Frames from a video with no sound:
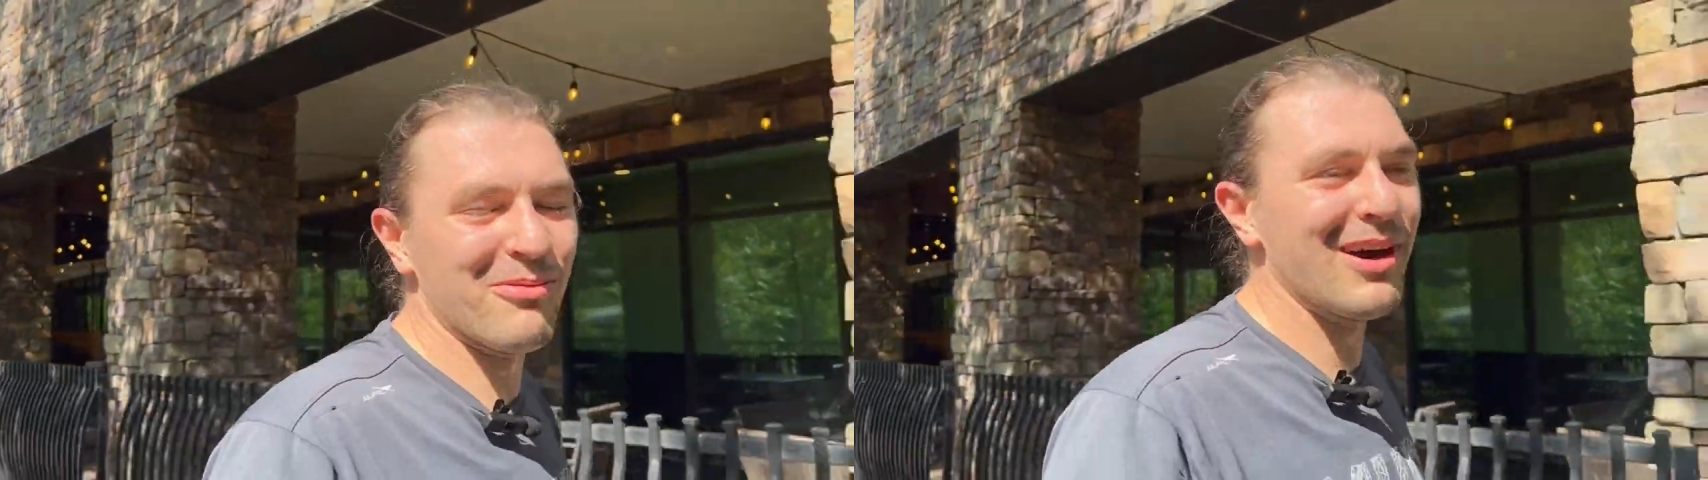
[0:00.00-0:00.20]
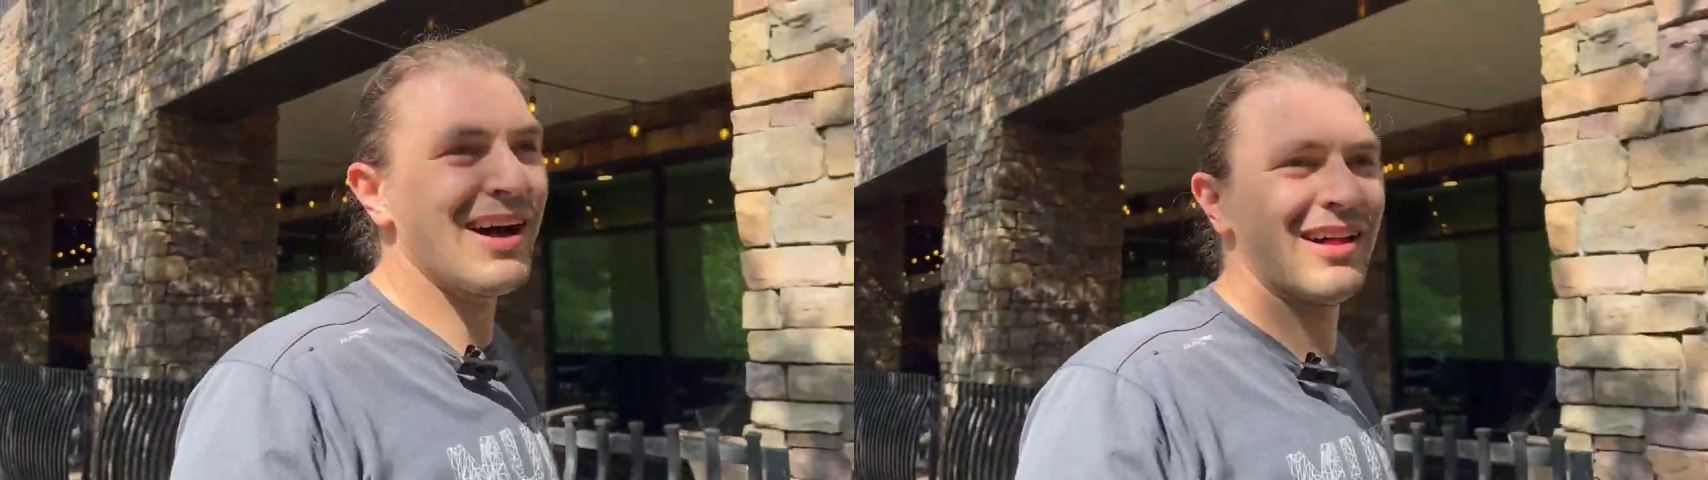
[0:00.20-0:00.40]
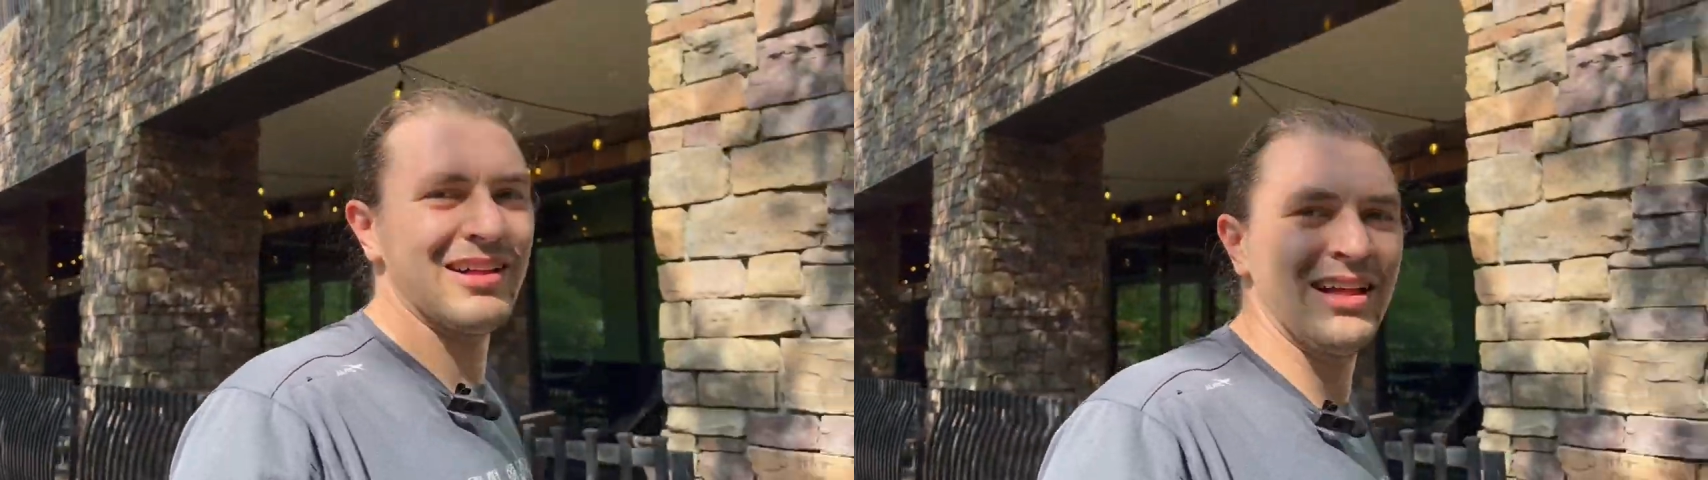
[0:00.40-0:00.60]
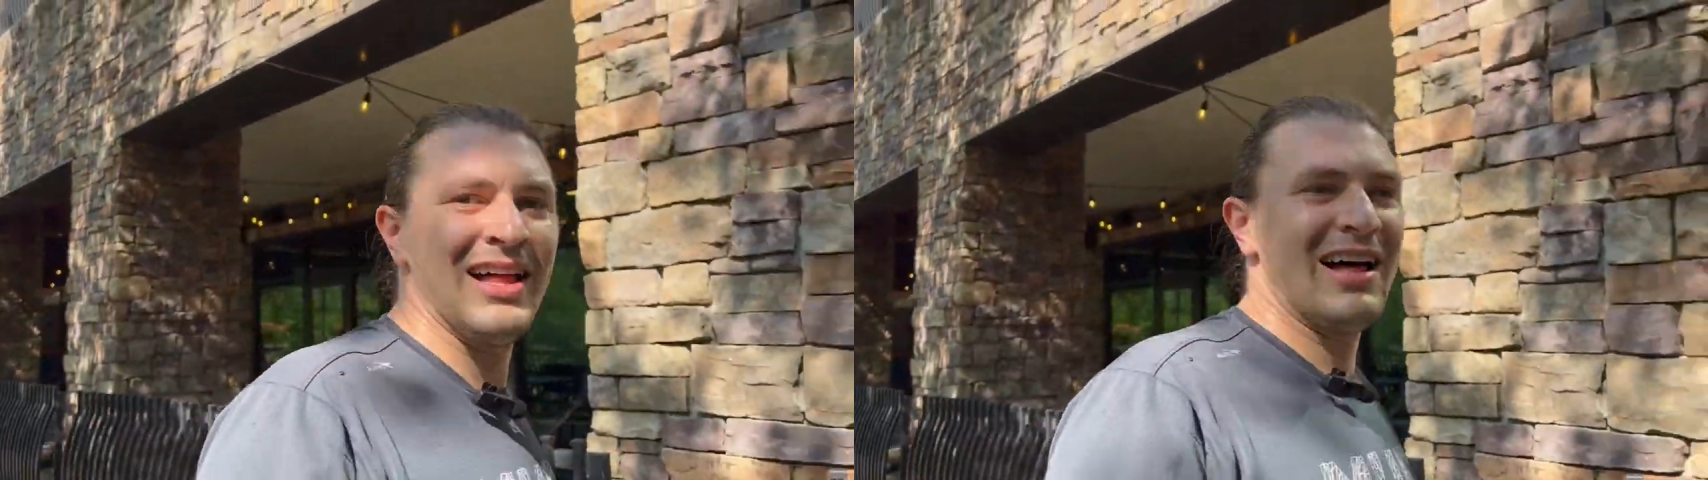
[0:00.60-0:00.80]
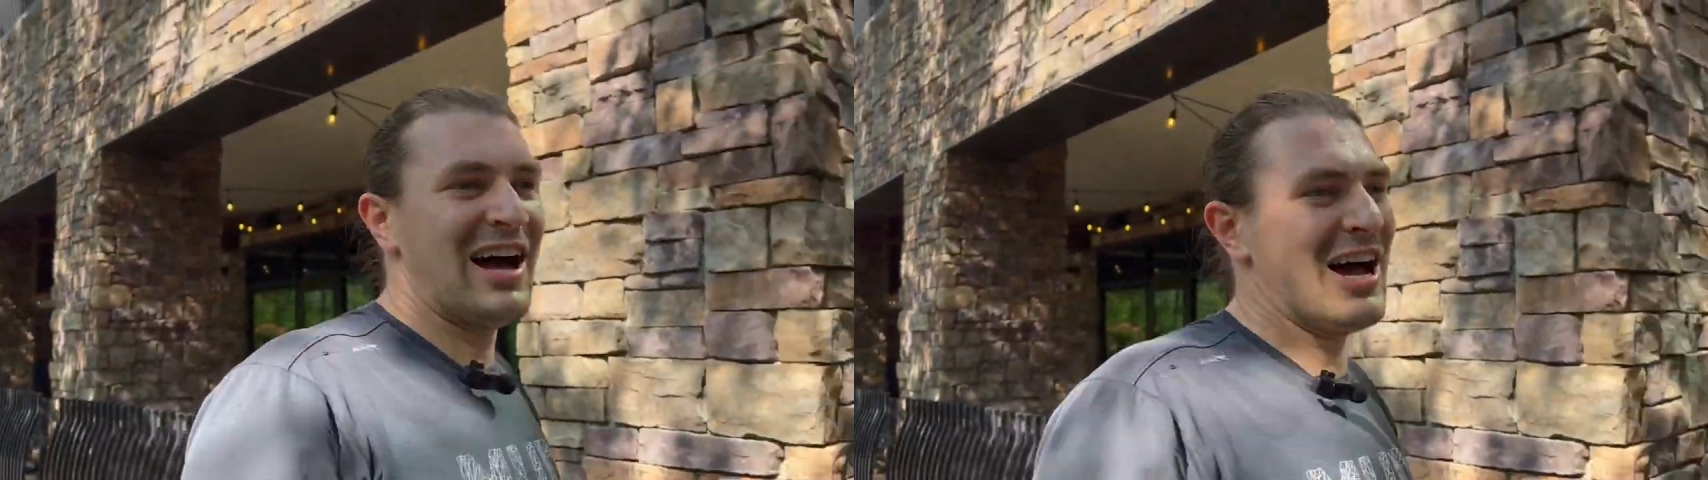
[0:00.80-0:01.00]
well
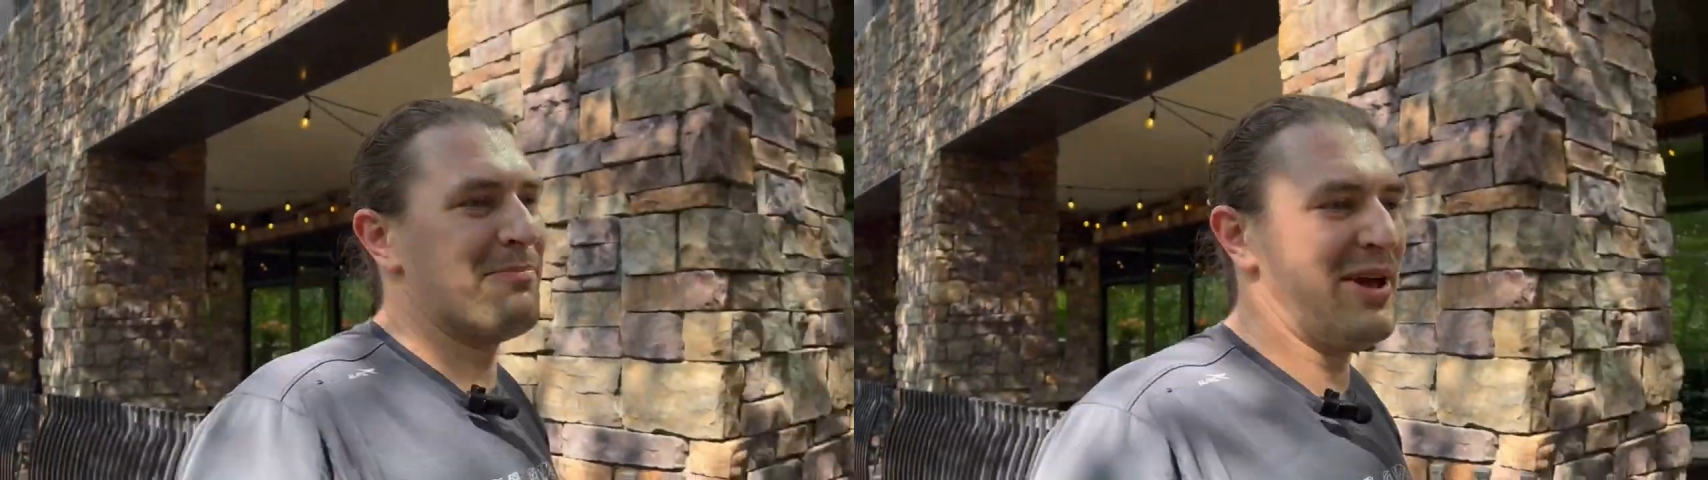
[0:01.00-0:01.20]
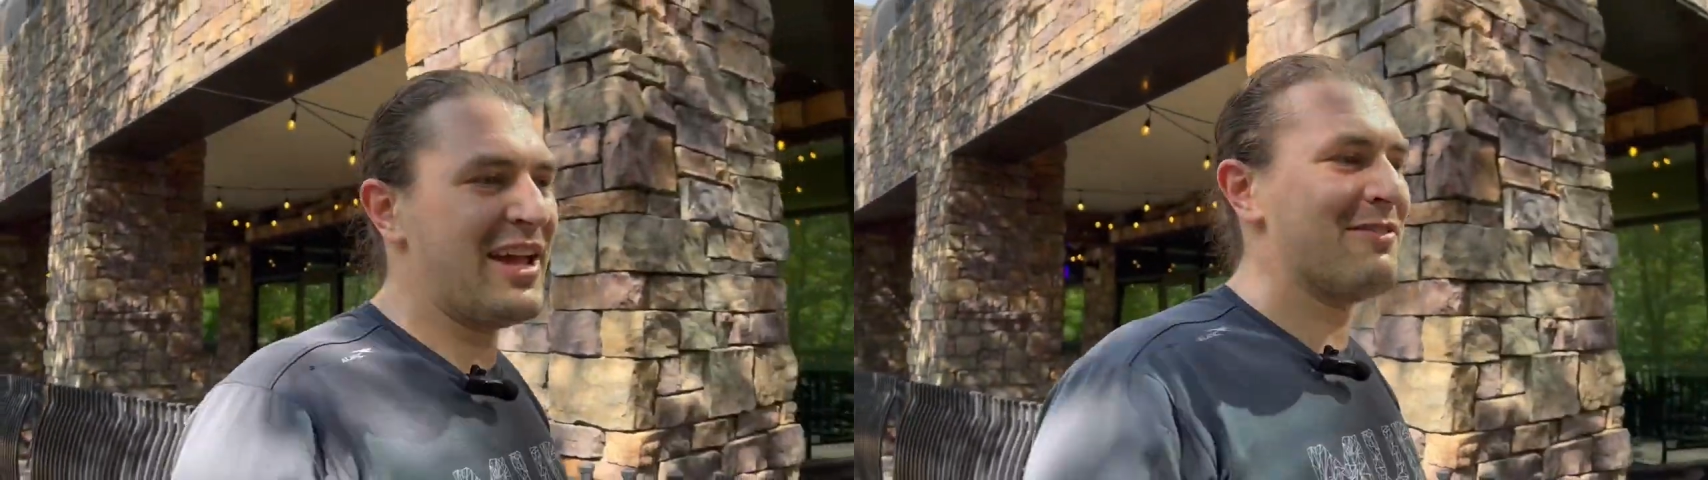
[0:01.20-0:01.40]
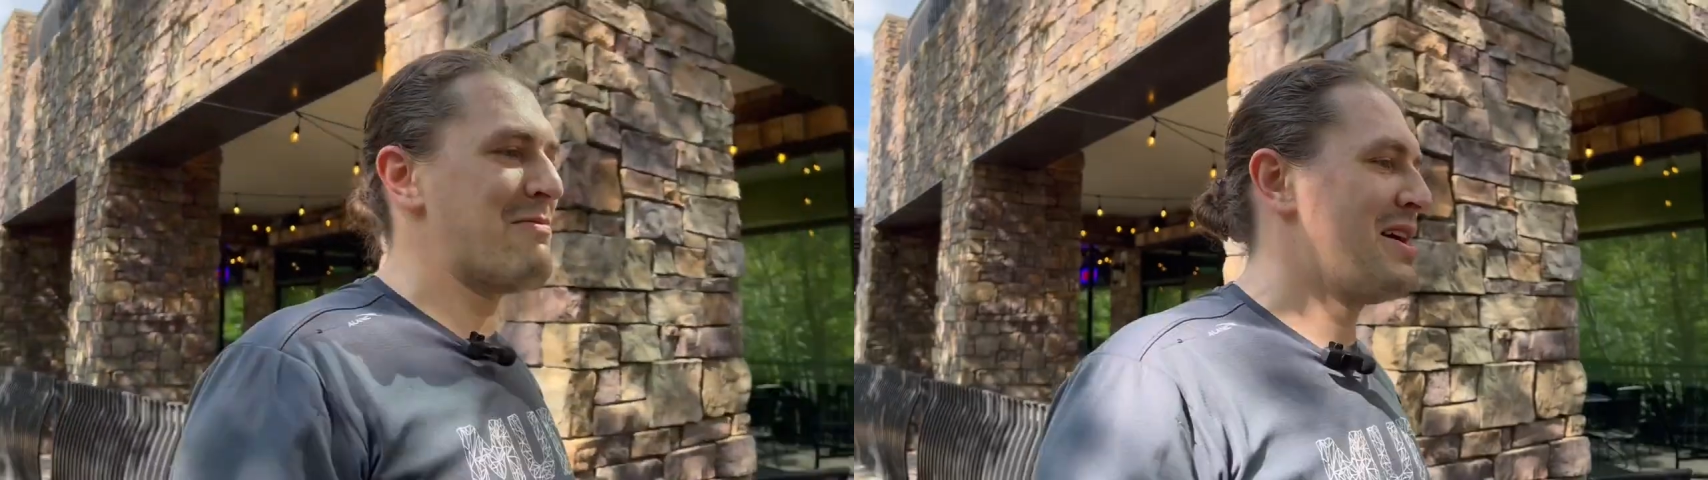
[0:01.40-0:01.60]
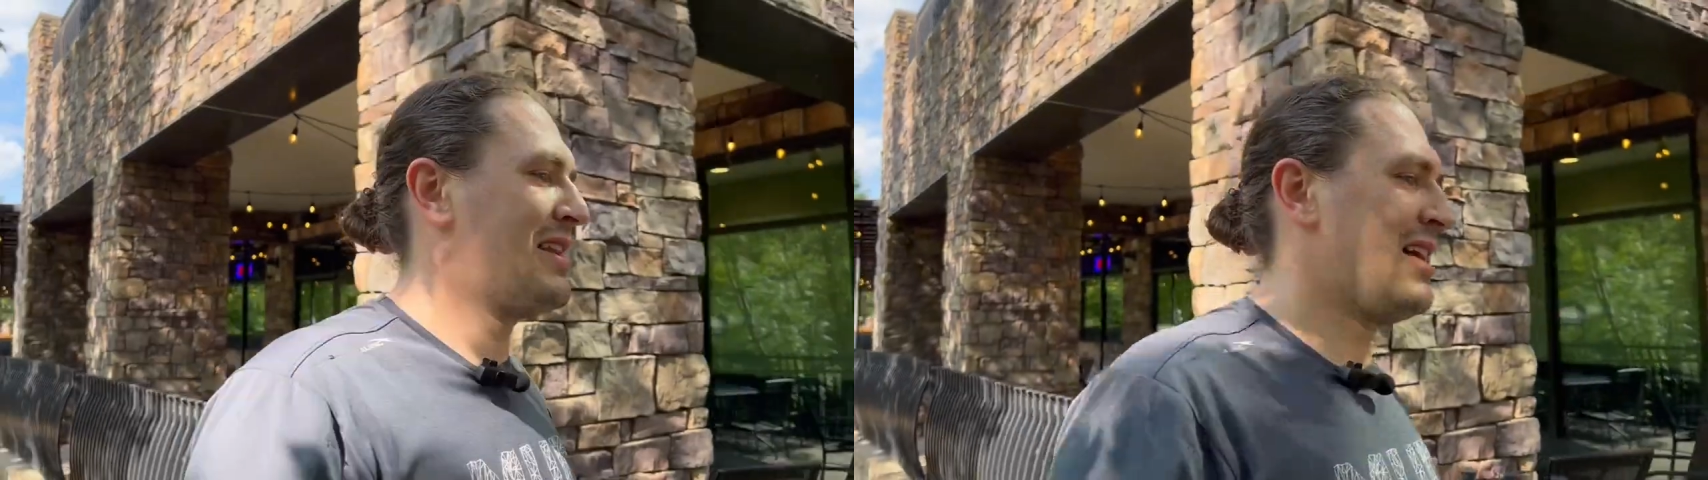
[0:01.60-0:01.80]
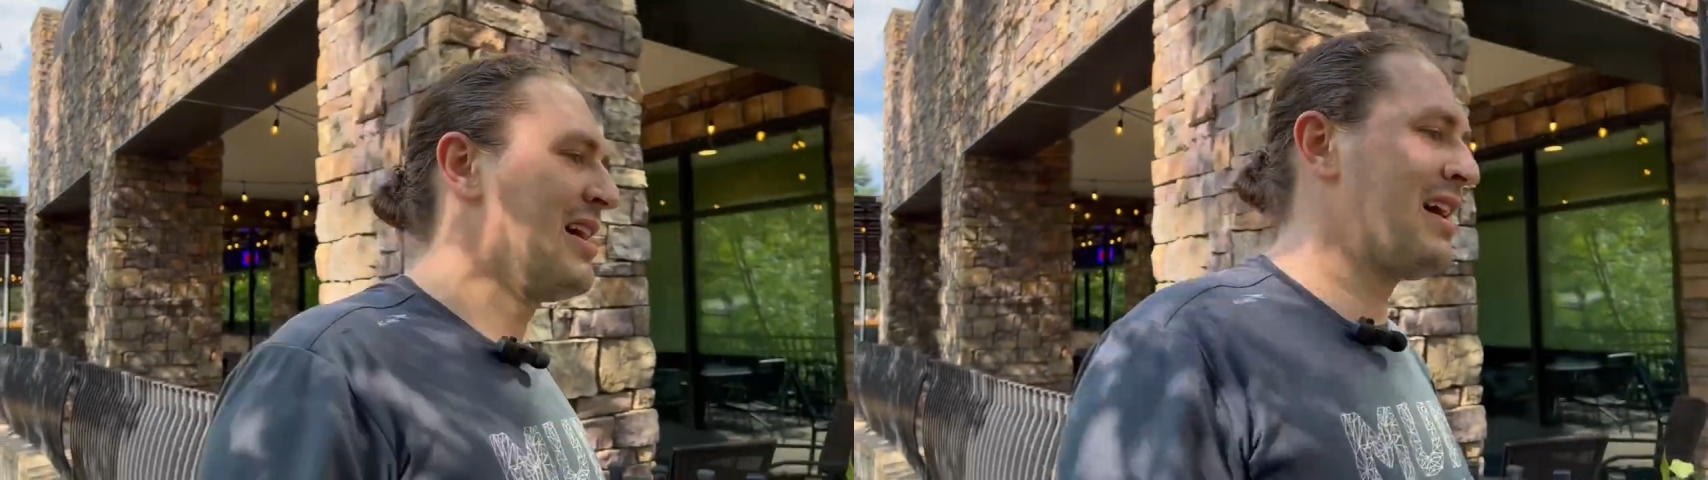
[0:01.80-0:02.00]
on pavement,